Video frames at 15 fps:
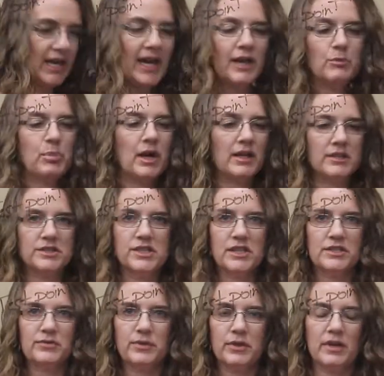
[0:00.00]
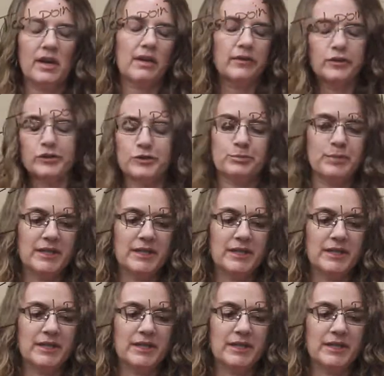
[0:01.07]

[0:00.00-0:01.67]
I apologize for the colors,